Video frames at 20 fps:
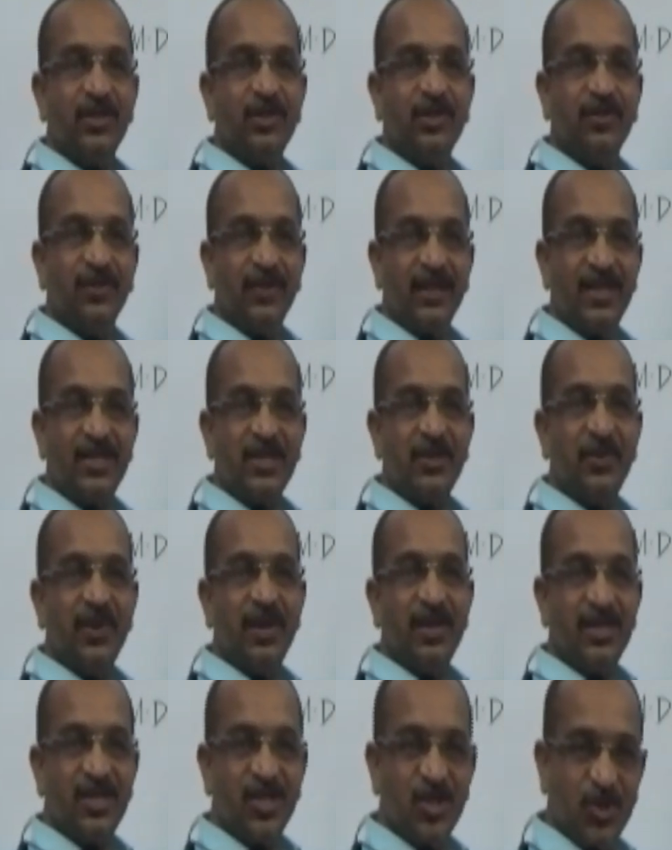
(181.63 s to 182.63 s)
of x square
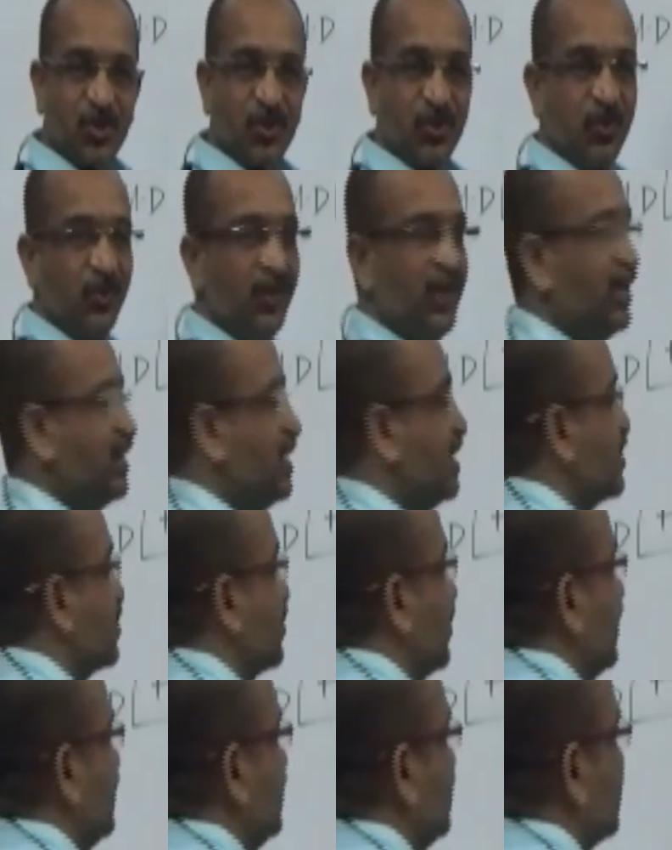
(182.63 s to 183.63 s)
is 2. So
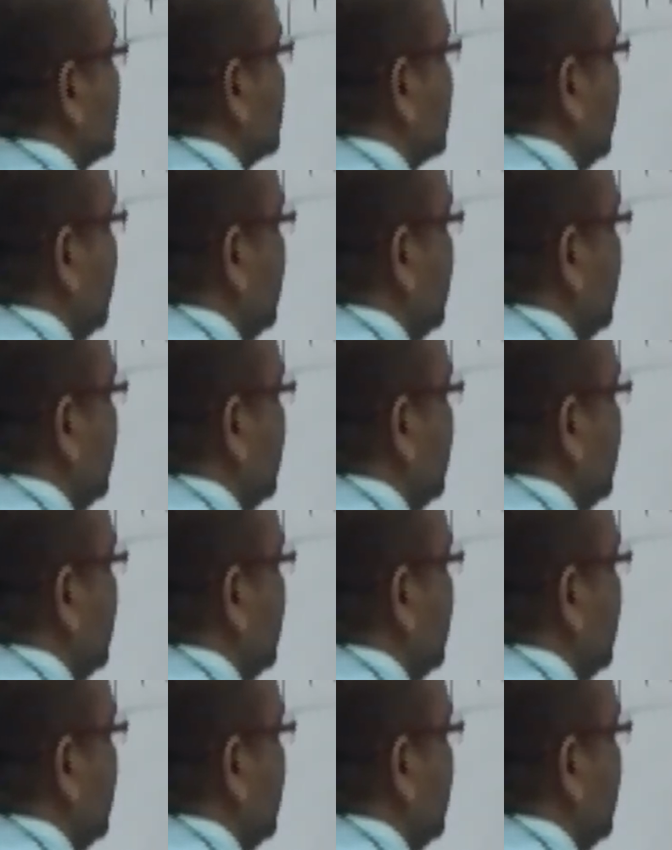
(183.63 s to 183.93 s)
I just take